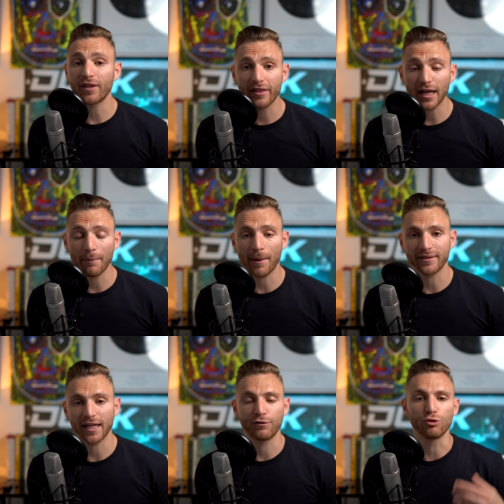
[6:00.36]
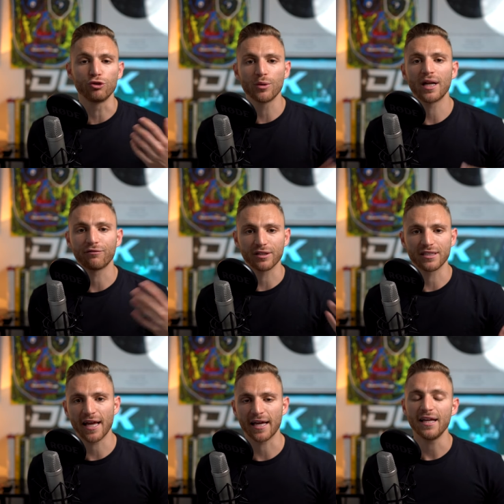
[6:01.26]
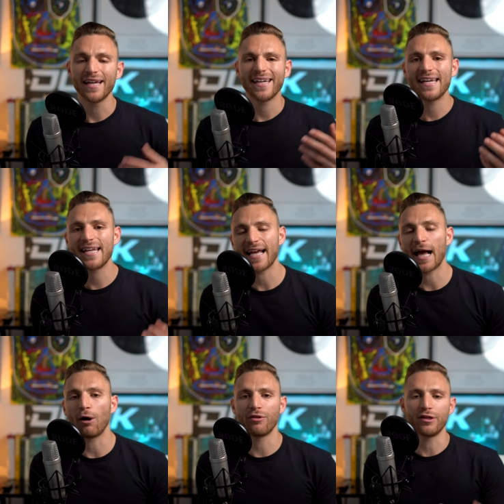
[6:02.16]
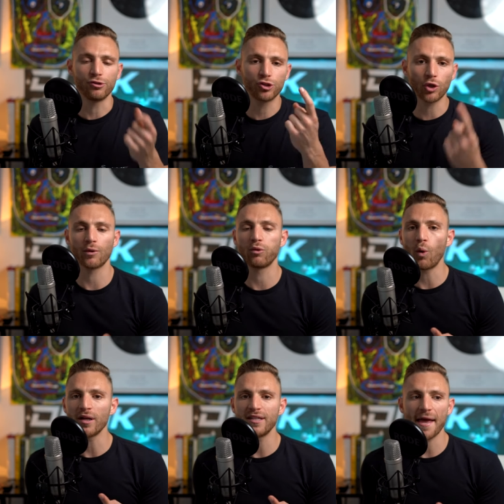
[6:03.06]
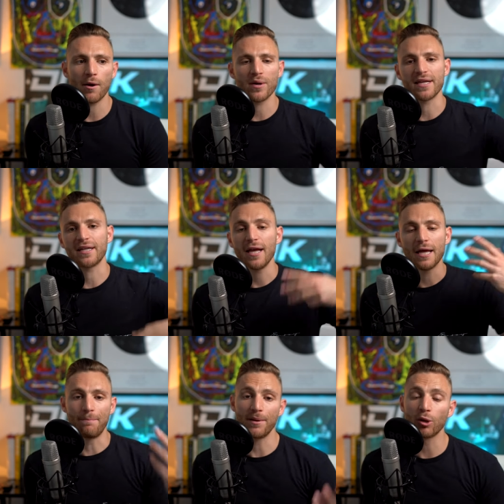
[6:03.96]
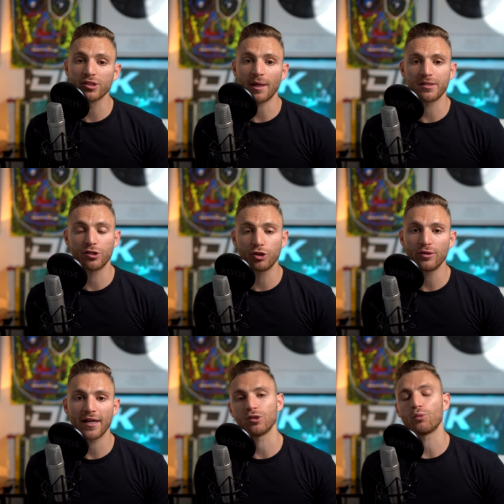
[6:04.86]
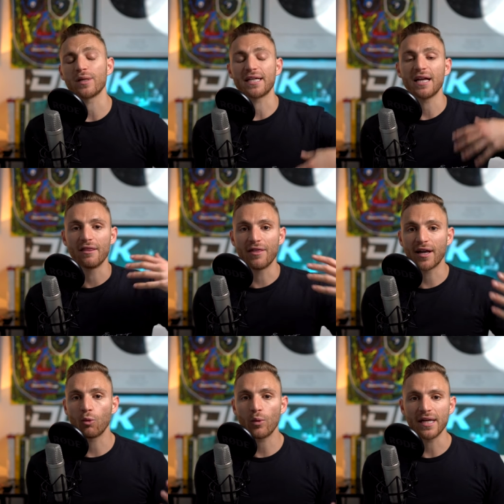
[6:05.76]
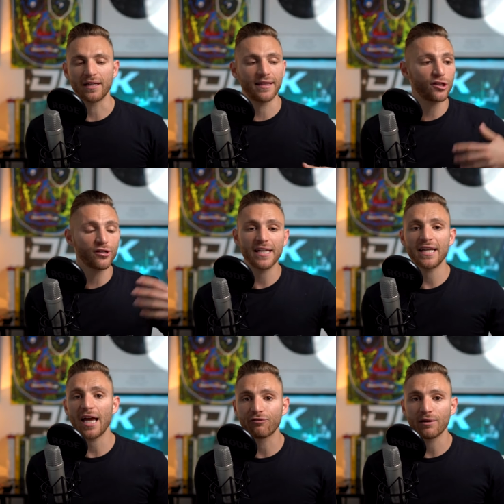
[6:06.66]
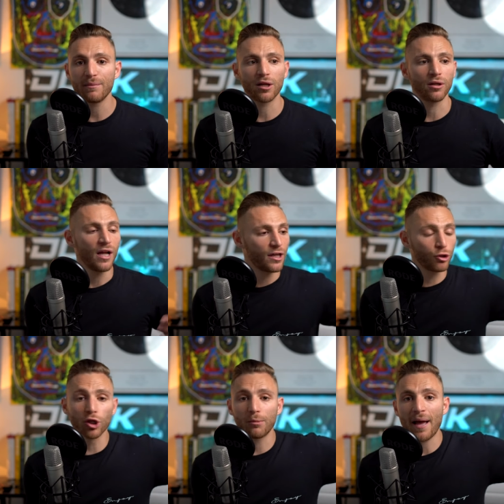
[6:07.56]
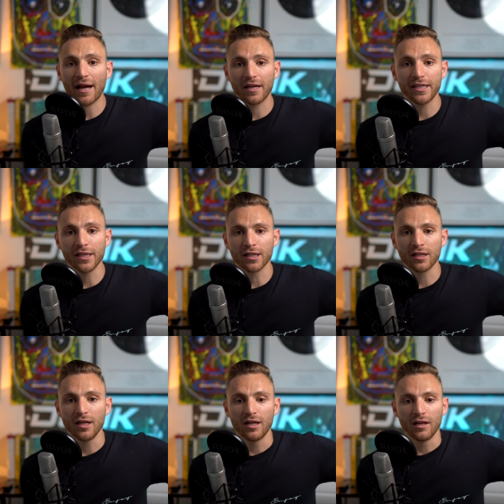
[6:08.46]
have to think about that if you do it every day. Eating healthy, you start with one day a week. It builds up to two days a week, then a week, then you're eating every meal. You look back a year